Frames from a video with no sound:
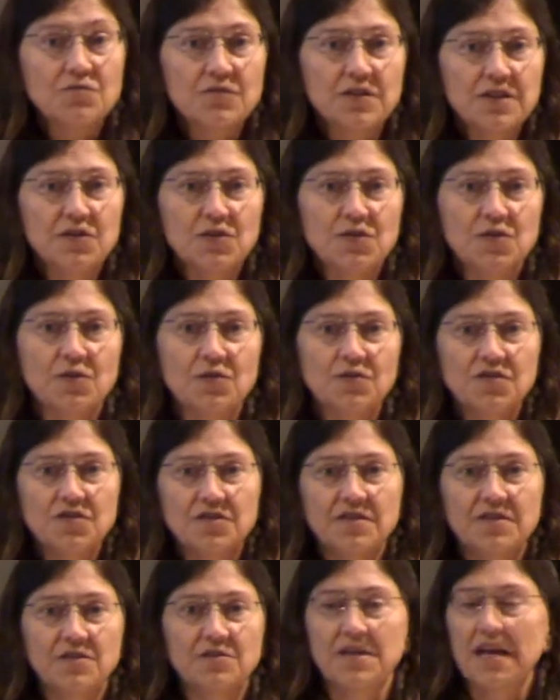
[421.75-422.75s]

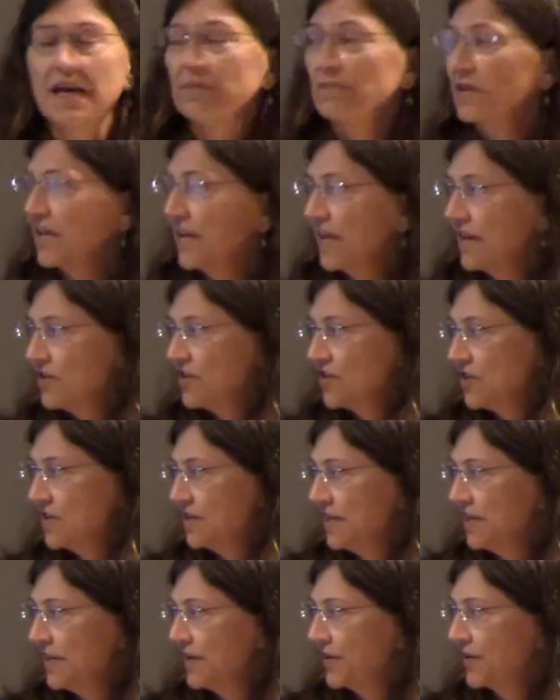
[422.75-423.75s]
research, there's
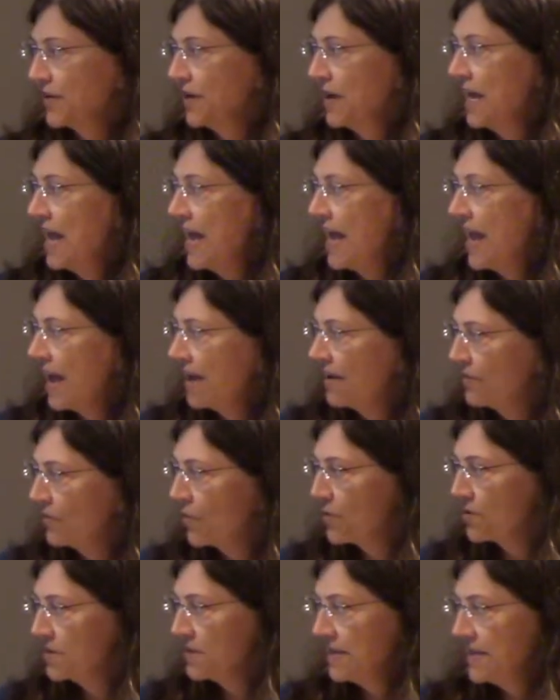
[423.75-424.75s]
application here. And of
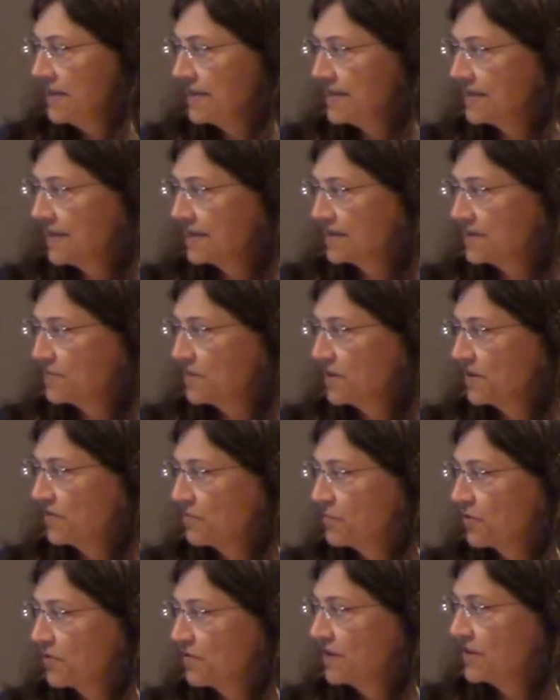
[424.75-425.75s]
course, the assessment
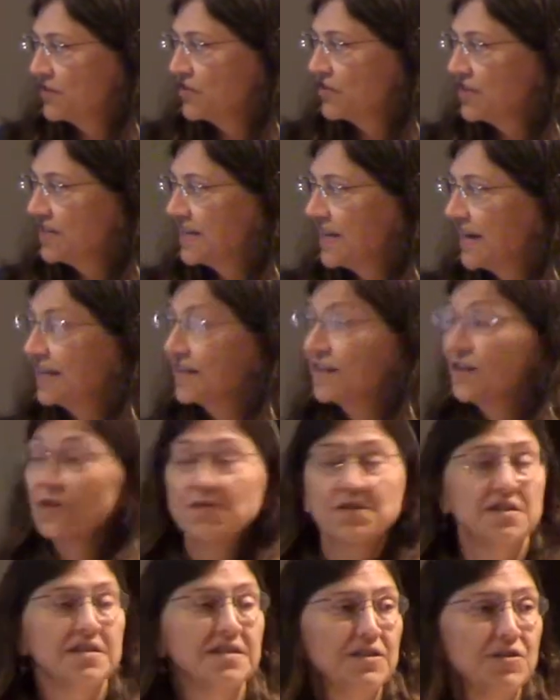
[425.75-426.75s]
of prevention,
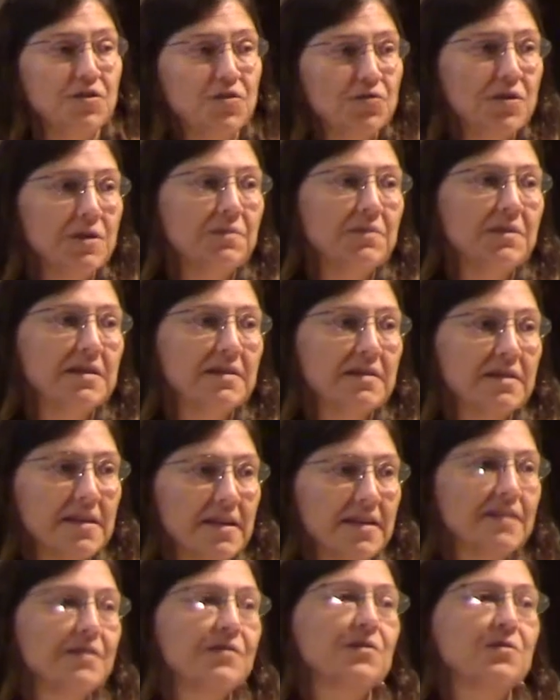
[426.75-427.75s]
diagnosis, and treatment
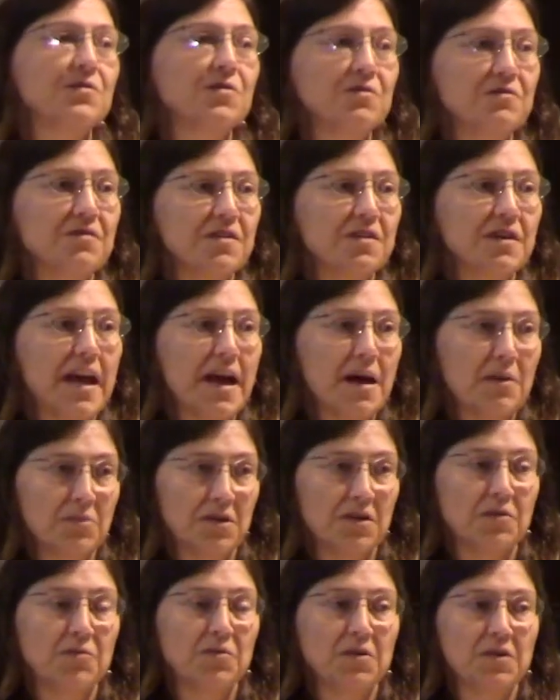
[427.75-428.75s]
is also very
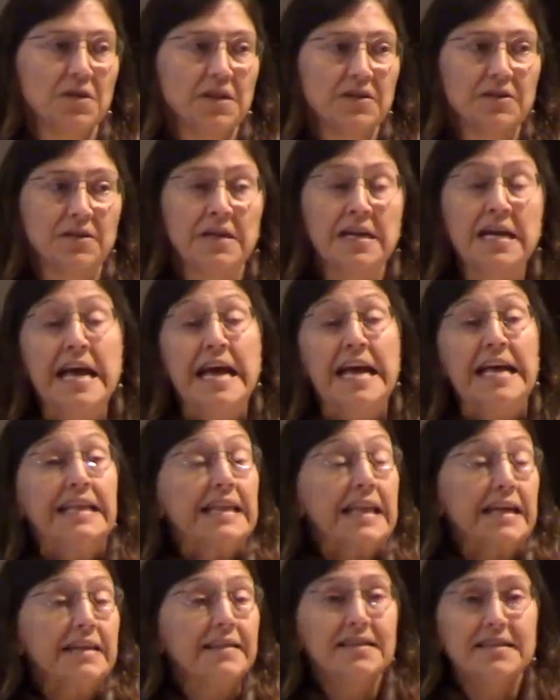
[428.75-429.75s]
applicable here.
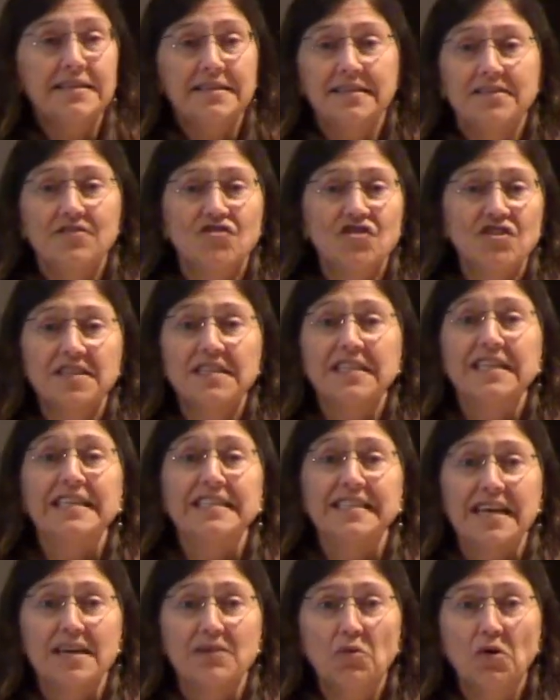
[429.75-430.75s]
This is just an
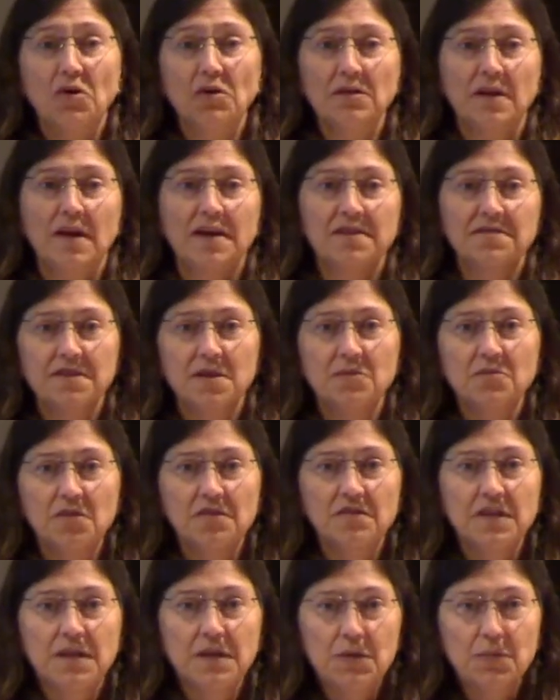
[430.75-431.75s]
example of some
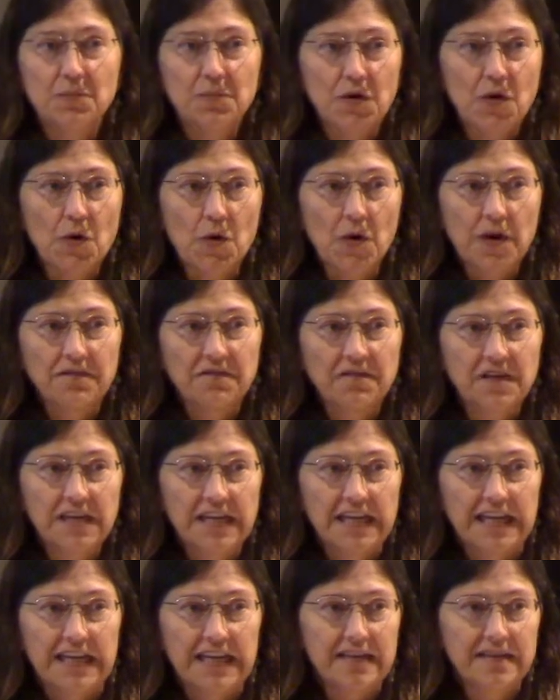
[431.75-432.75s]
of the PCORI
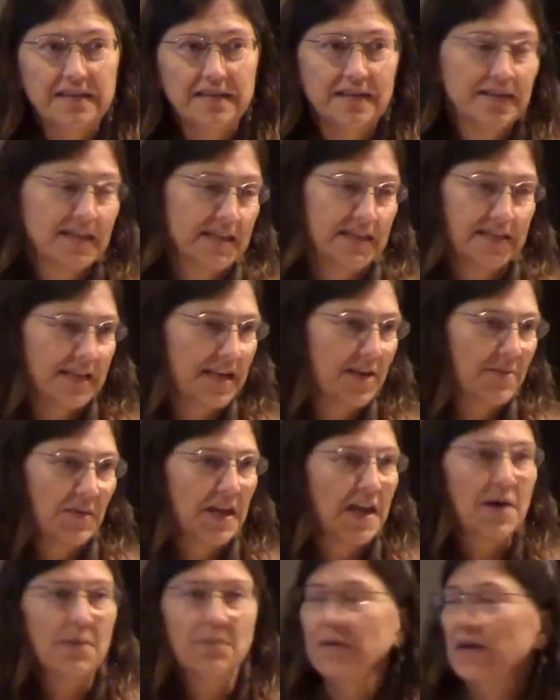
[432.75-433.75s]
funding that's
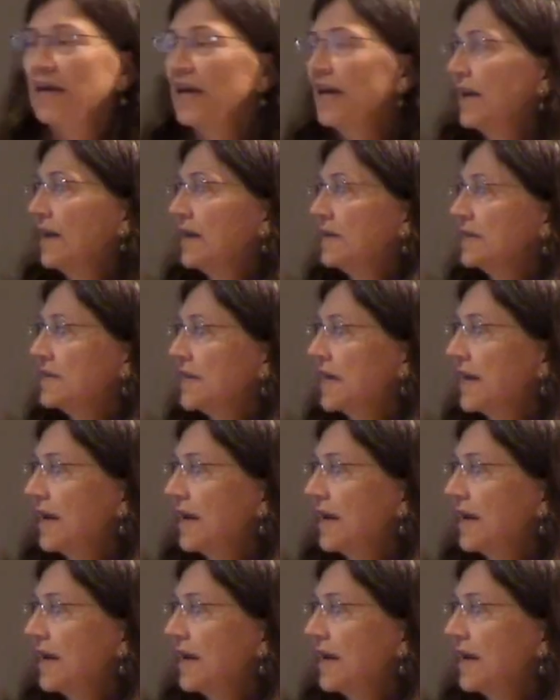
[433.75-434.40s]
coming up, and